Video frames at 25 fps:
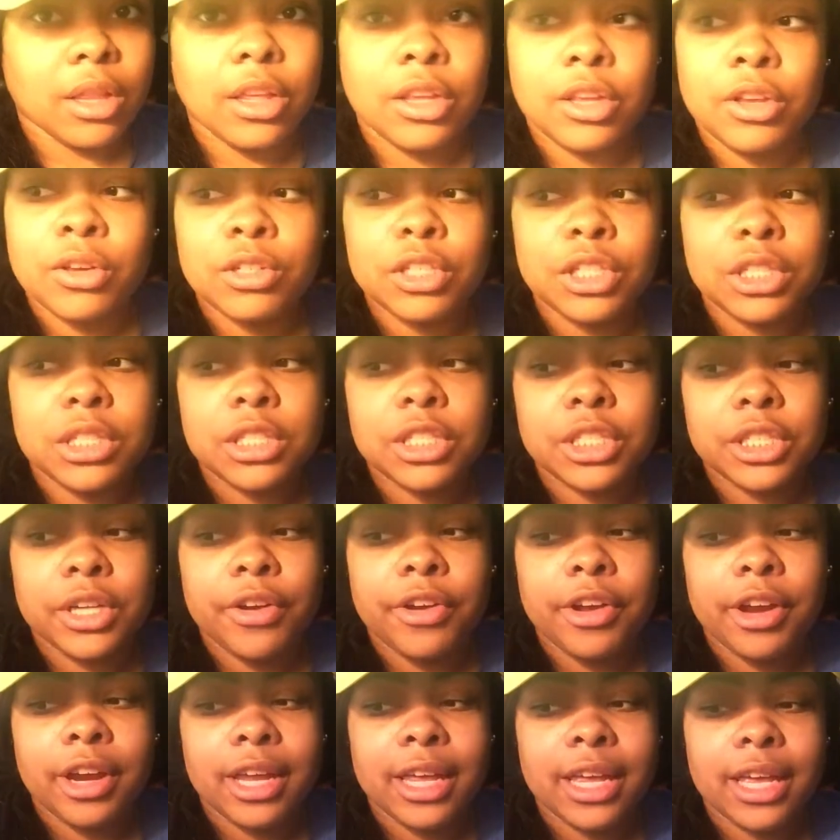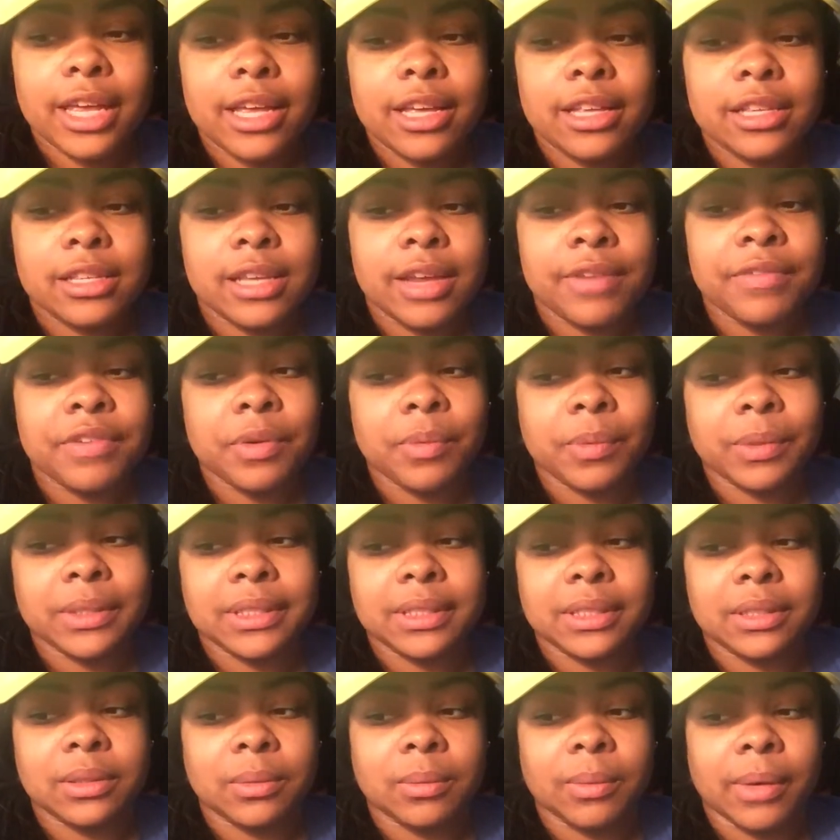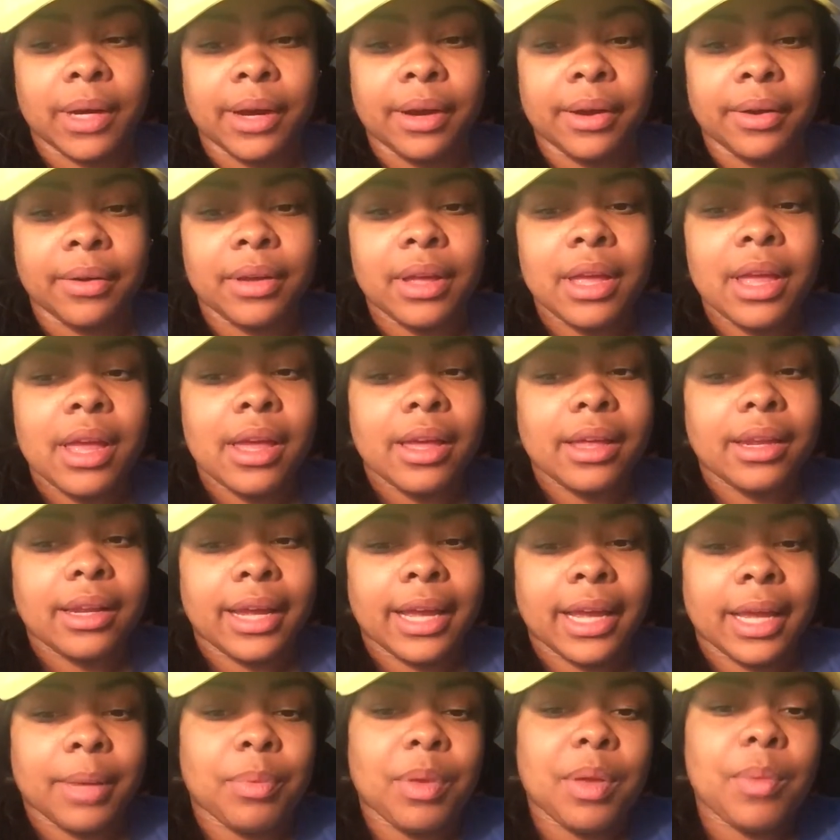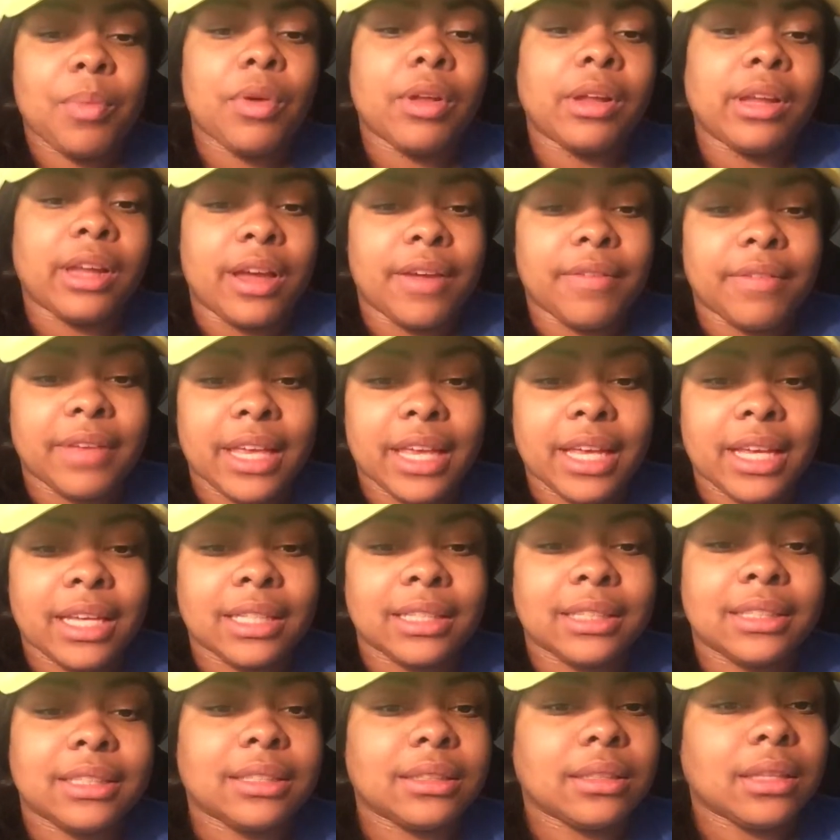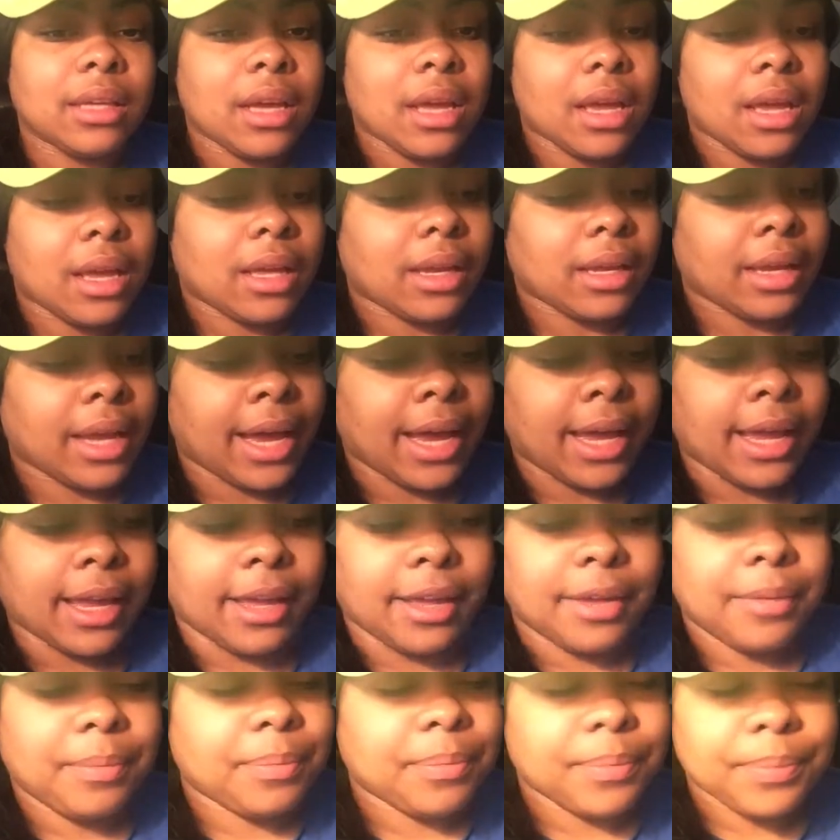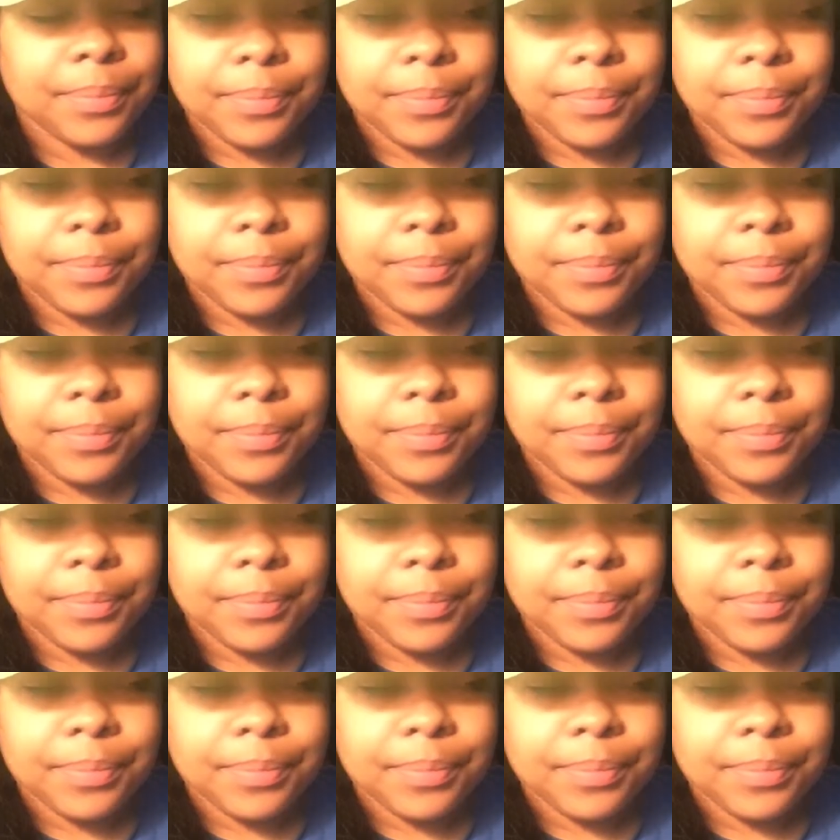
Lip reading: you should show your kids every once in a while. Like, people love kids. Like